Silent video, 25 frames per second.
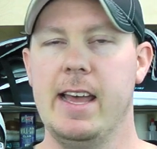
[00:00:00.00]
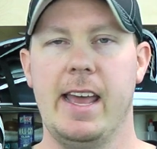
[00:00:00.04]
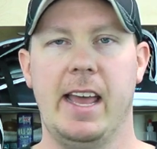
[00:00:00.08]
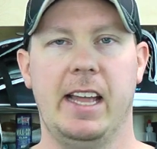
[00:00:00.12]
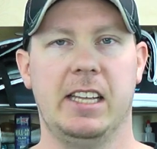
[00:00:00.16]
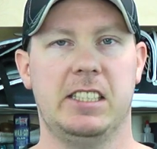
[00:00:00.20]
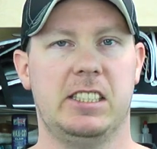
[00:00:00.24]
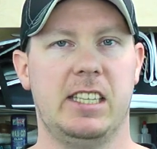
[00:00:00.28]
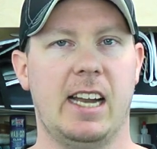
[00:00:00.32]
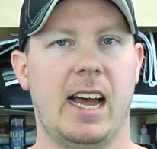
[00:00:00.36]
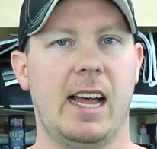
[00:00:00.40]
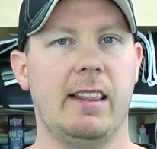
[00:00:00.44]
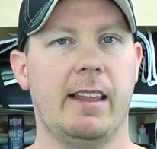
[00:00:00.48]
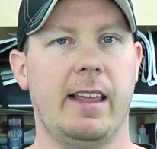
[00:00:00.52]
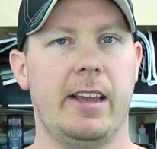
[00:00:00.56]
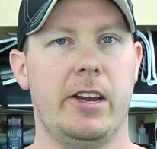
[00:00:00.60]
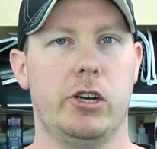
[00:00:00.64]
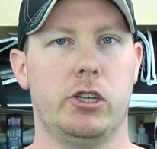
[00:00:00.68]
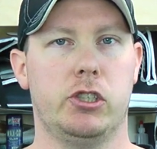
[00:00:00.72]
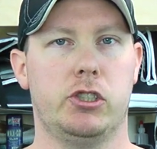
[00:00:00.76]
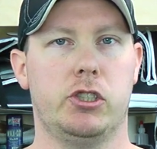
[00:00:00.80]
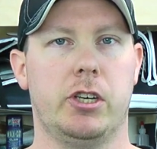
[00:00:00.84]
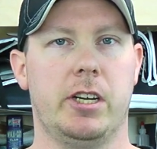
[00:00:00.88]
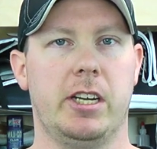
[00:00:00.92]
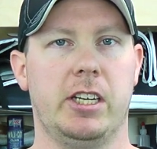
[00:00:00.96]
it's not like
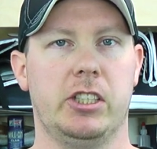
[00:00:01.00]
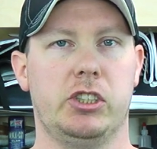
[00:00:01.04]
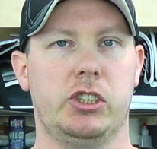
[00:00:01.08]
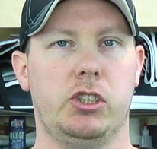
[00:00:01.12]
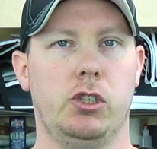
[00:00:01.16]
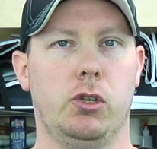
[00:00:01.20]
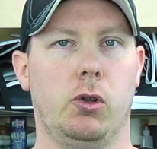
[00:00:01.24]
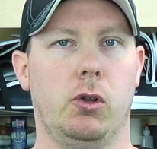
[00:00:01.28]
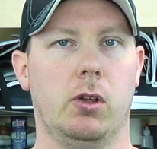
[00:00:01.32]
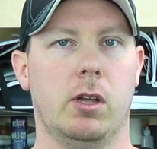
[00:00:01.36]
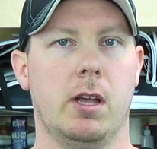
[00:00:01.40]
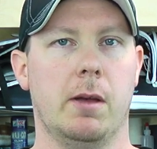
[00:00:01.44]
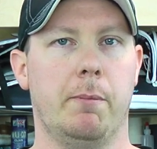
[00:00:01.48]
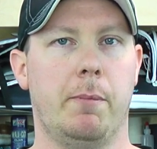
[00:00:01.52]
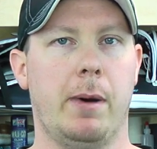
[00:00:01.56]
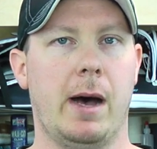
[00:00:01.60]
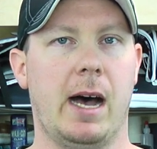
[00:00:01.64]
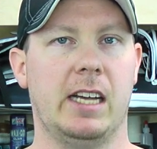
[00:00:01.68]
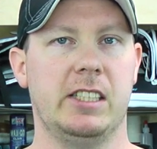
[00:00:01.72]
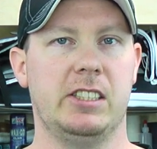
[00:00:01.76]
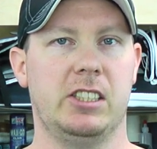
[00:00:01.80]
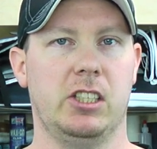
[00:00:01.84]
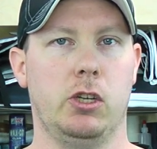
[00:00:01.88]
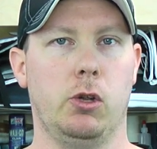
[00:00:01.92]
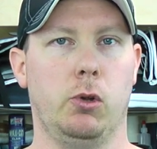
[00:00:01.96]
your traditional
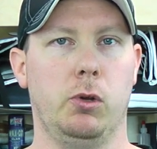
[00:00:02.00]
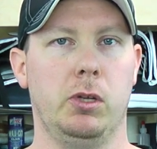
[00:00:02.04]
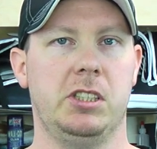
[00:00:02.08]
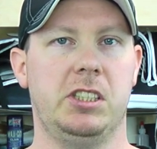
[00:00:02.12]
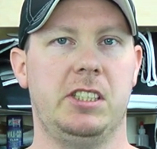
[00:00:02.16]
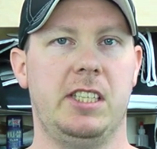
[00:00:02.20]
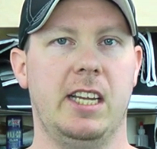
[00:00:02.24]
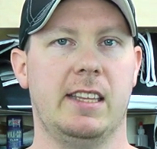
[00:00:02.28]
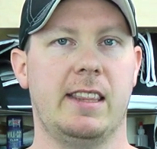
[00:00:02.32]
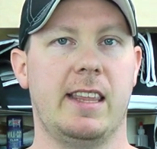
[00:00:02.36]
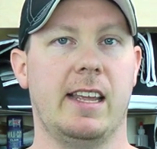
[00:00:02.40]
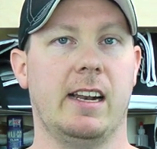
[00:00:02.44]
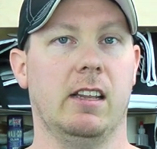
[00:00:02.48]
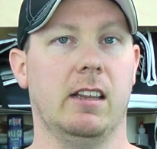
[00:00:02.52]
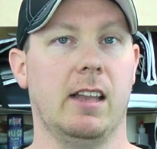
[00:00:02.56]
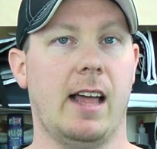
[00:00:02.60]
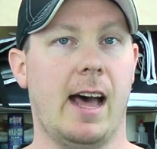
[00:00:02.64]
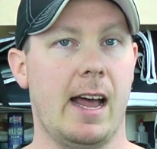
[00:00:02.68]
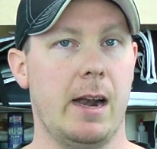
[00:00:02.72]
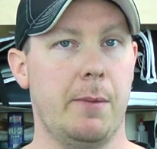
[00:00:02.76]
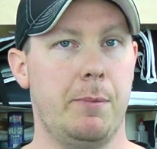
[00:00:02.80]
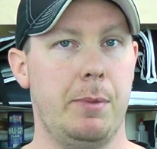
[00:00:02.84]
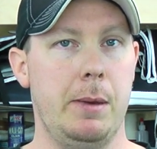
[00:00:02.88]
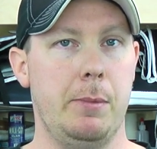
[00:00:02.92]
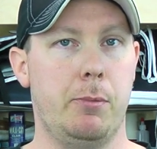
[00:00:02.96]
composite goalie stick that a
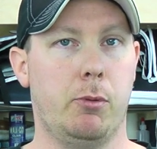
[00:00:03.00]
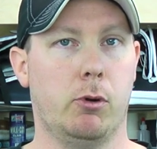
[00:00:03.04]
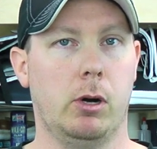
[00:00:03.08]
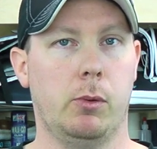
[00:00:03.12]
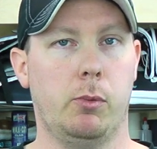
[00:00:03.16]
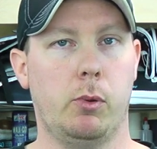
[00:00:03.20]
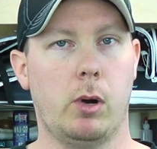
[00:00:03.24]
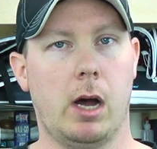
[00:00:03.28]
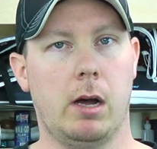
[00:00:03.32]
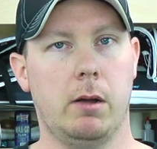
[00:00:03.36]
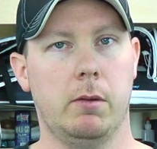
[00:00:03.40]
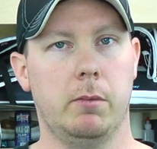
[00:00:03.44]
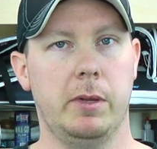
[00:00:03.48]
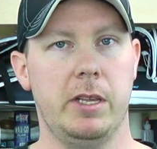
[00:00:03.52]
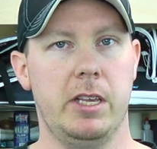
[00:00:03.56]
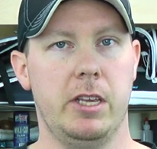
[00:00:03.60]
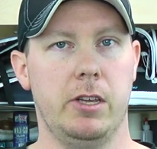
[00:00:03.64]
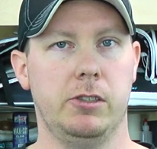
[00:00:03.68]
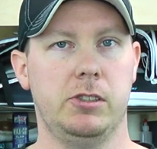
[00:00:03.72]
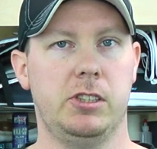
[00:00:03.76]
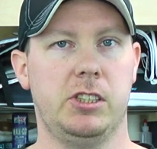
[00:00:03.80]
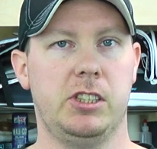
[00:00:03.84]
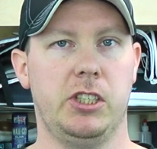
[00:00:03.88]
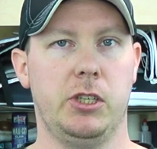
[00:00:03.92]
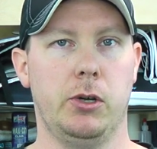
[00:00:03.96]
lot of people are probably
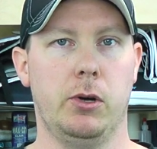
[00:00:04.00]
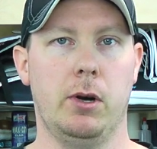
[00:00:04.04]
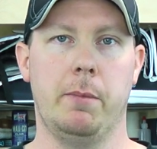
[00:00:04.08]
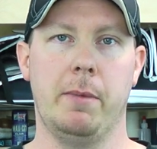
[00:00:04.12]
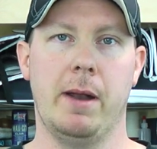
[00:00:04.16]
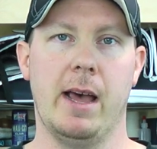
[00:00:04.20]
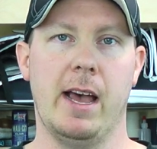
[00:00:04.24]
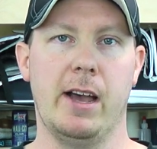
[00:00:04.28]
used to, and I'm